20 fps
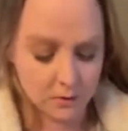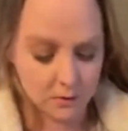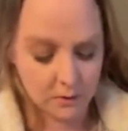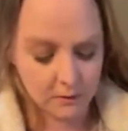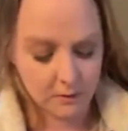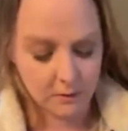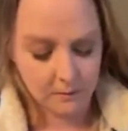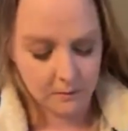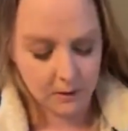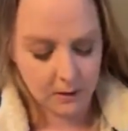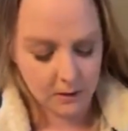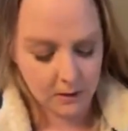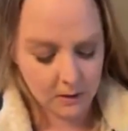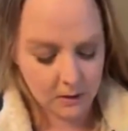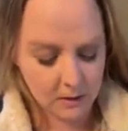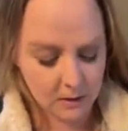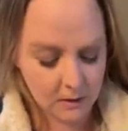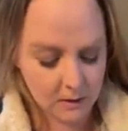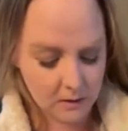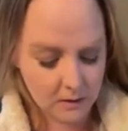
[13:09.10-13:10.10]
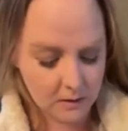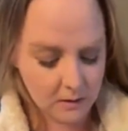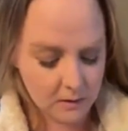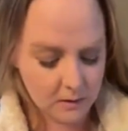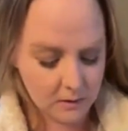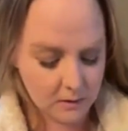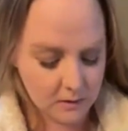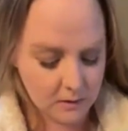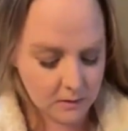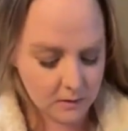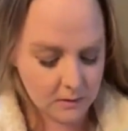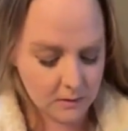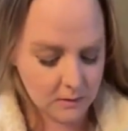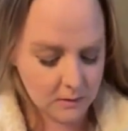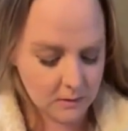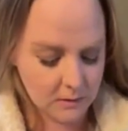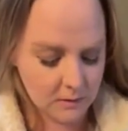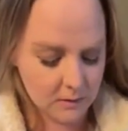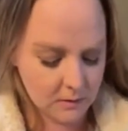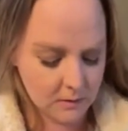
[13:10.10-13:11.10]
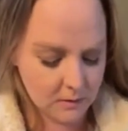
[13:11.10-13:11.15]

Trim up the ends.